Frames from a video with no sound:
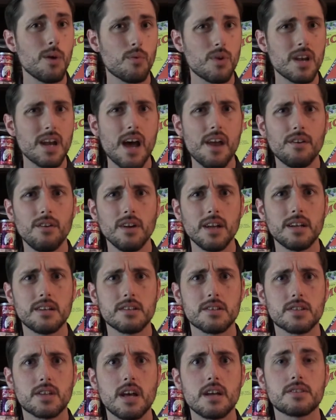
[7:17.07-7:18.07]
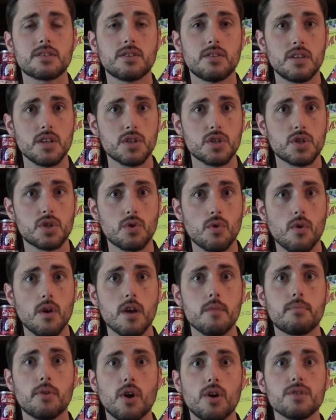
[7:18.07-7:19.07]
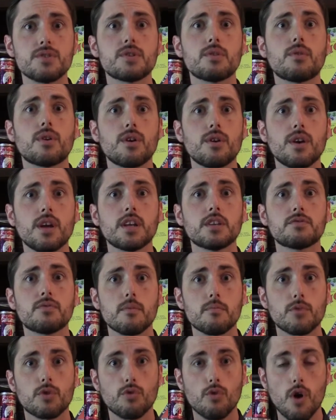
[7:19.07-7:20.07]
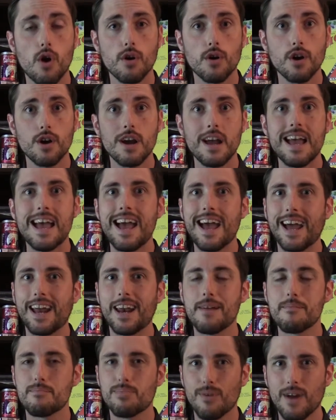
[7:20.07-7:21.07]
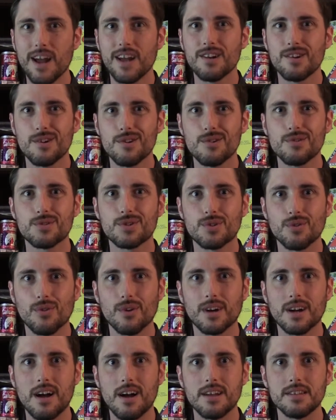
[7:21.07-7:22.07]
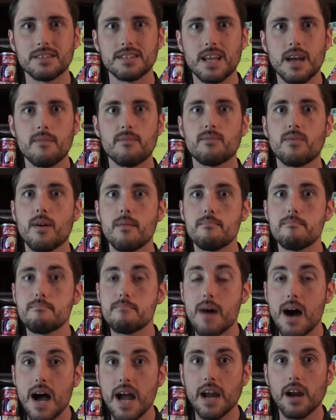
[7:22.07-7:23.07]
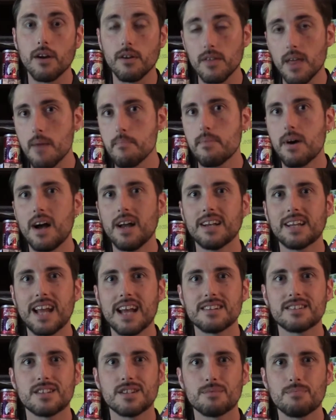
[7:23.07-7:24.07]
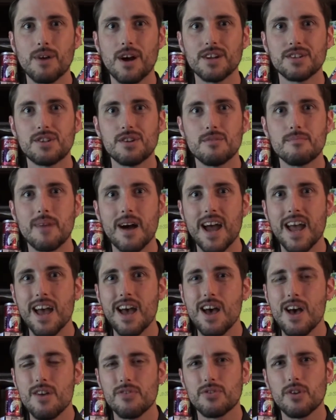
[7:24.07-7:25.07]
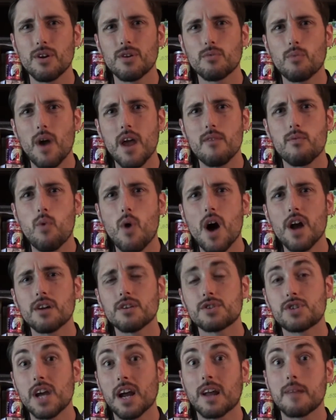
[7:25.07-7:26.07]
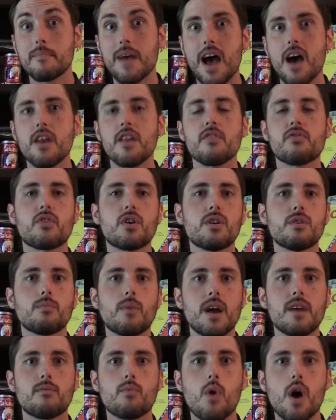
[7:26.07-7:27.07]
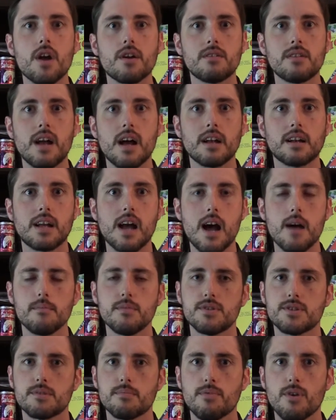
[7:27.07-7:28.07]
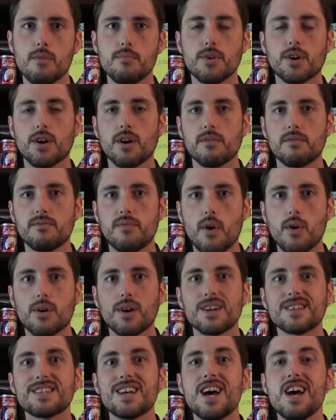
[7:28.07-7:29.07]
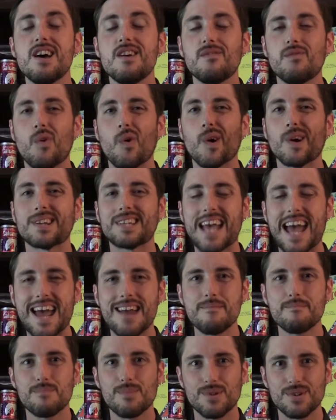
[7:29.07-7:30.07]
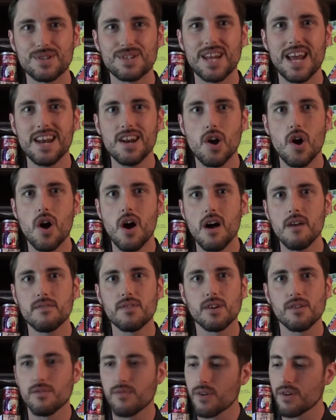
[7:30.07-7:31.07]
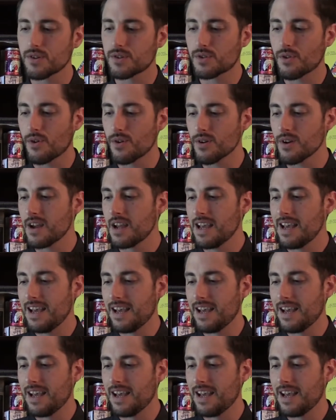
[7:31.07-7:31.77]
We not only discuss this story, but also earnings from Kroger and a brand new store concept from Meijer. That podcast is brought to you by Third Wave Water. Check them out at thirdwavewater.com. Use the promo code FOCUS for 10% off your first order.